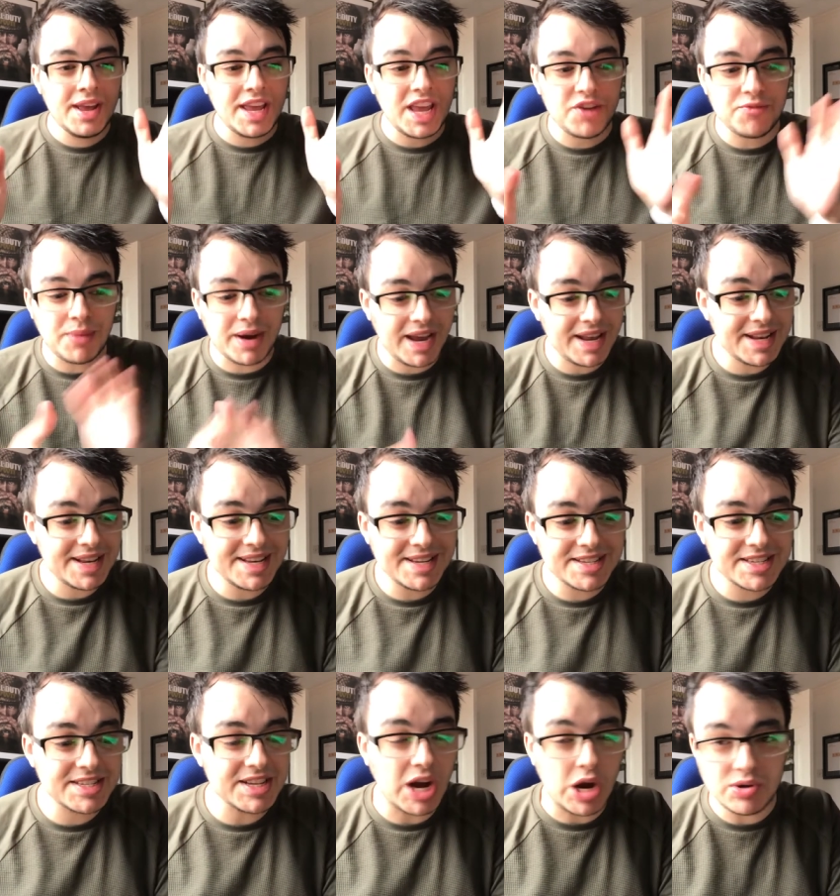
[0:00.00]
if my editing
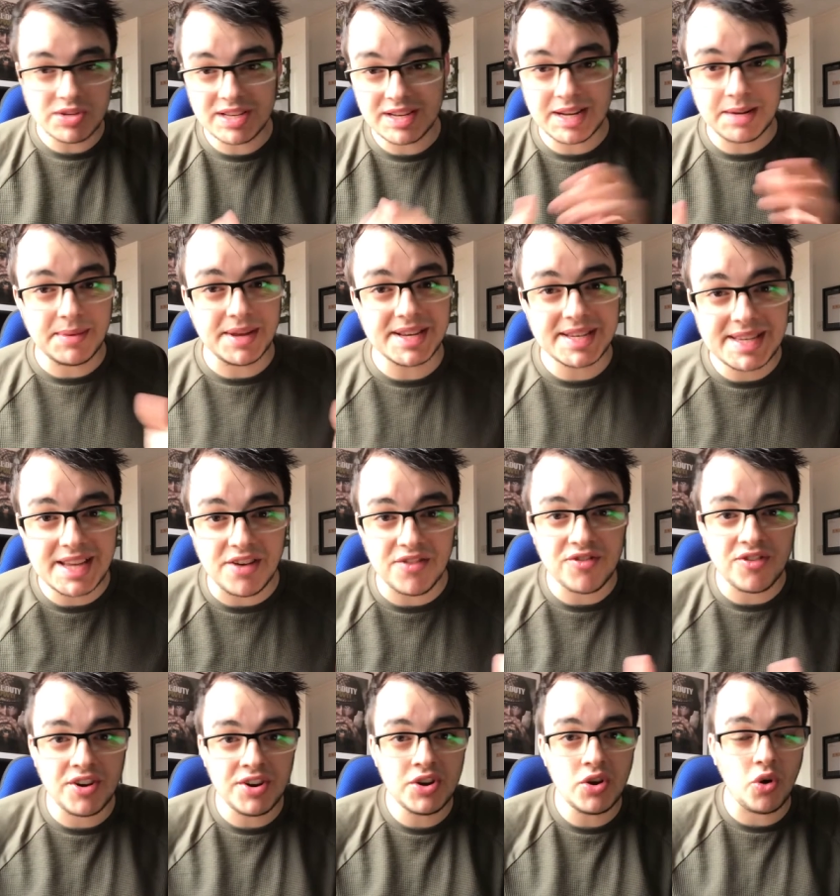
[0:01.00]
style is a little bit
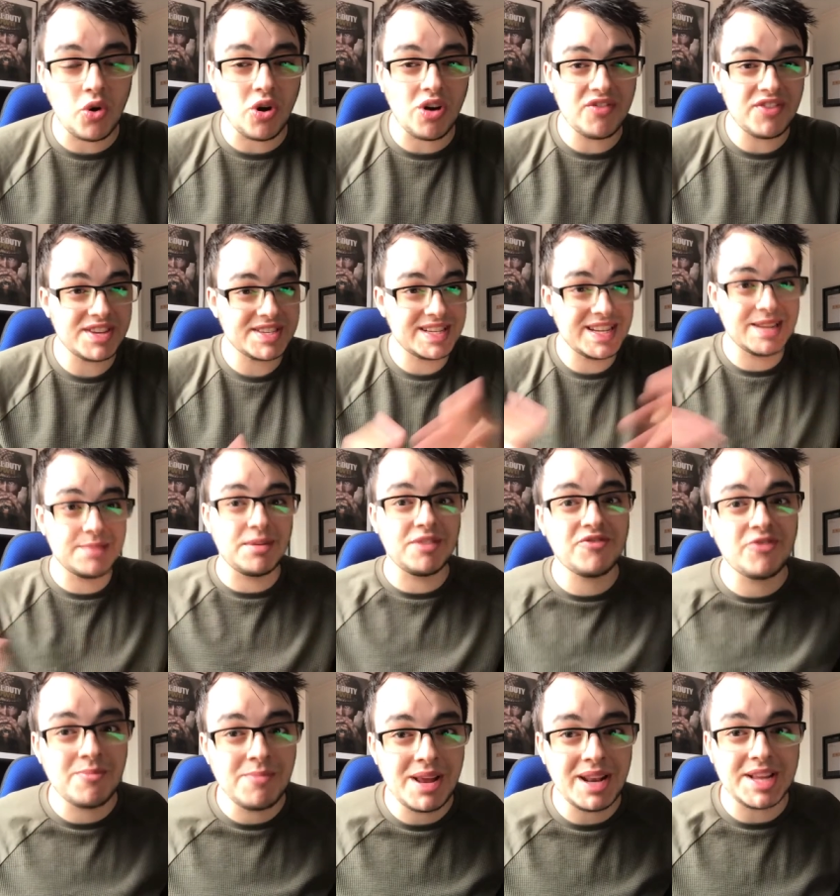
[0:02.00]
different or if it's a little bit
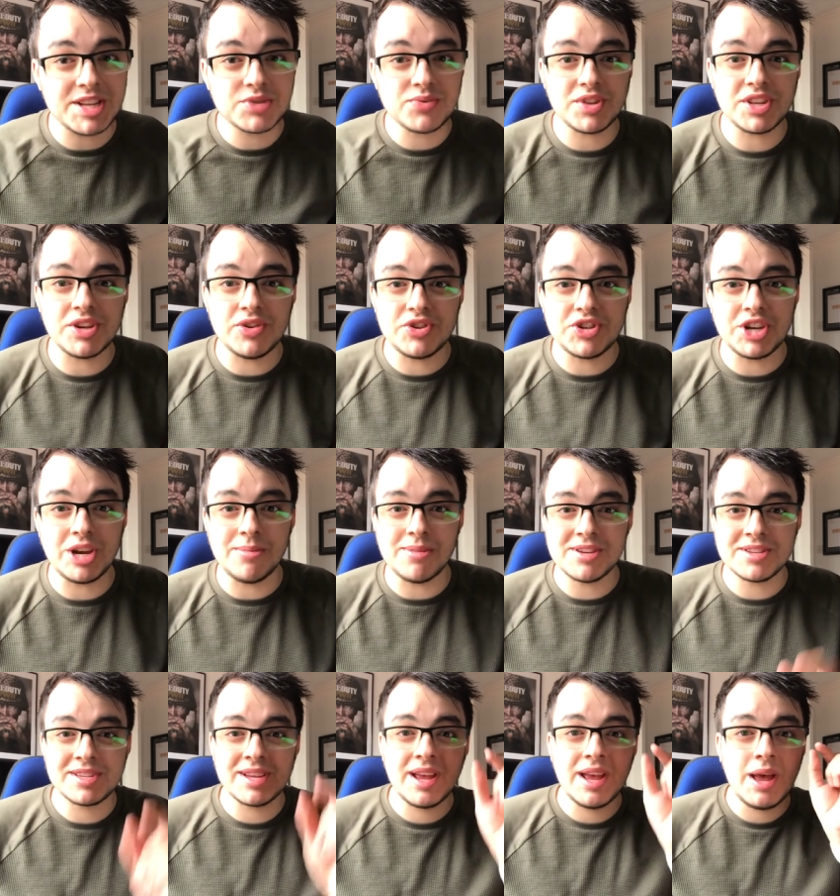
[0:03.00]
familiar to the
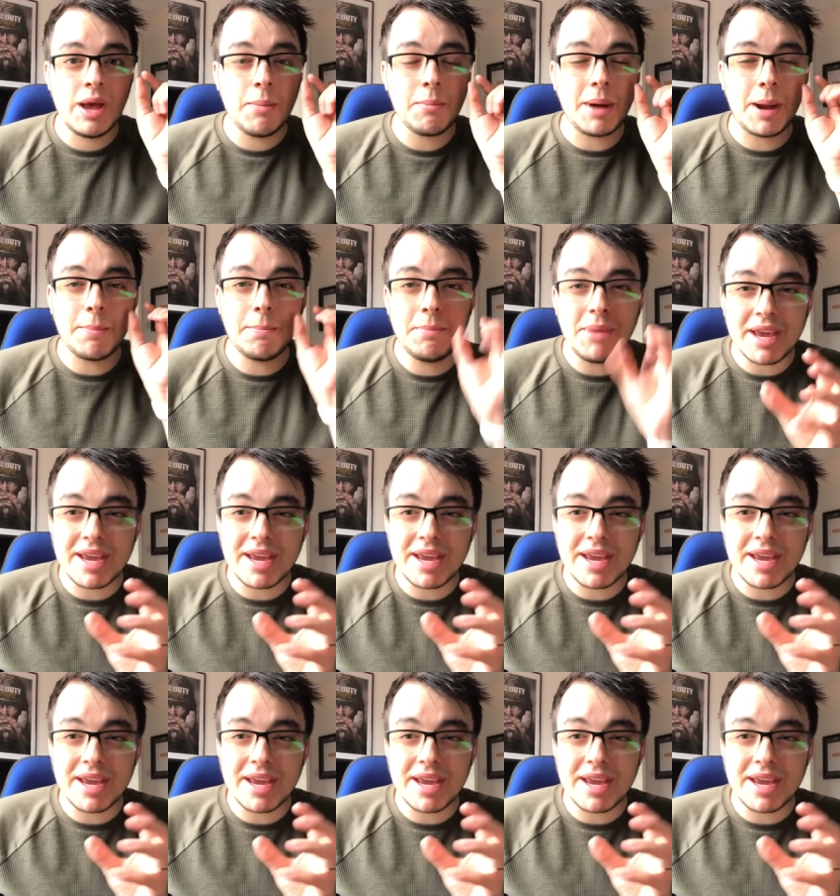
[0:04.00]
YouTubers, My